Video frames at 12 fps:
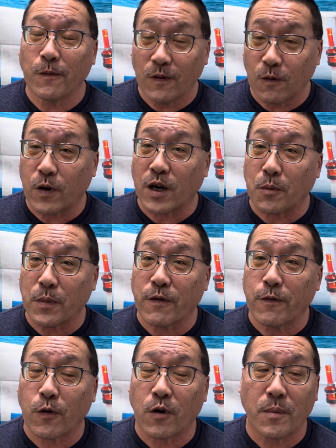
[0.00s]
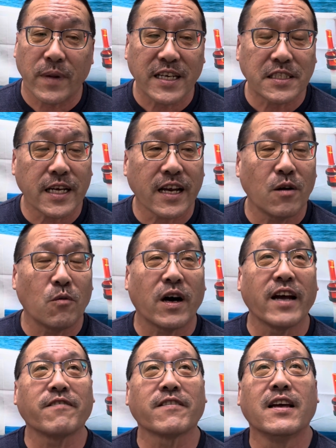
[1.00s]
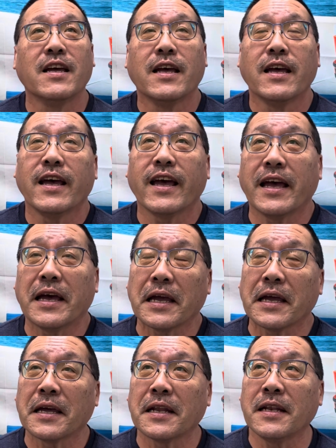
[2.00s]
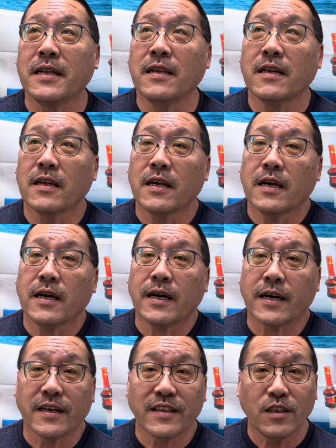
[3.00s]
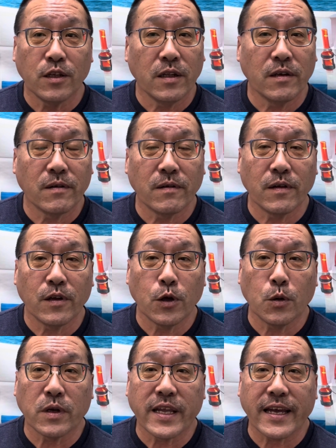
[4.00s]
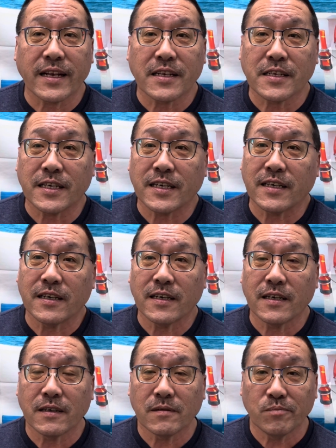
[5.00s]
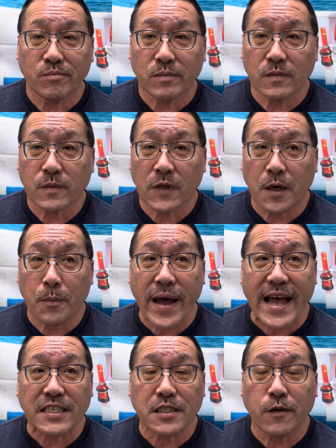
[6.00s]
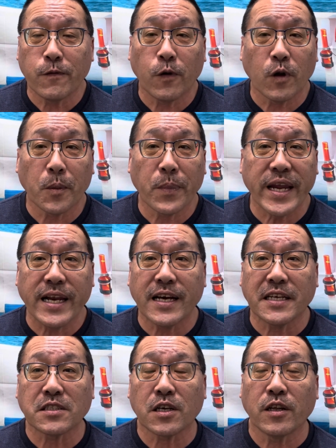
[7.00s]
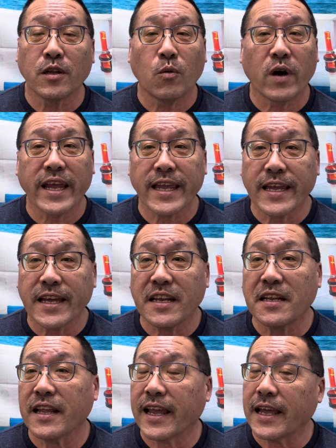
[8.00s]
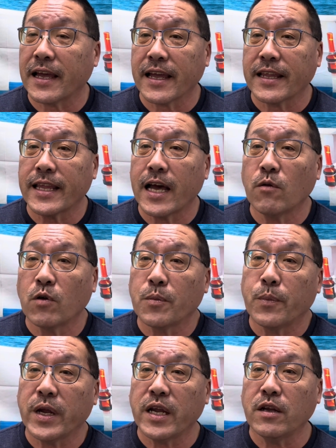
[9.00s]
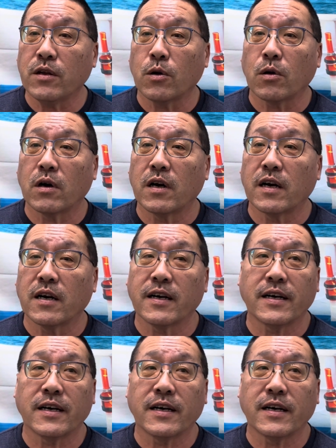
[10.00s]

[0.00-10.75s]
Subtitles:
well before my second wife, and you'd get a basket full of peanuts on the way in, and that would be your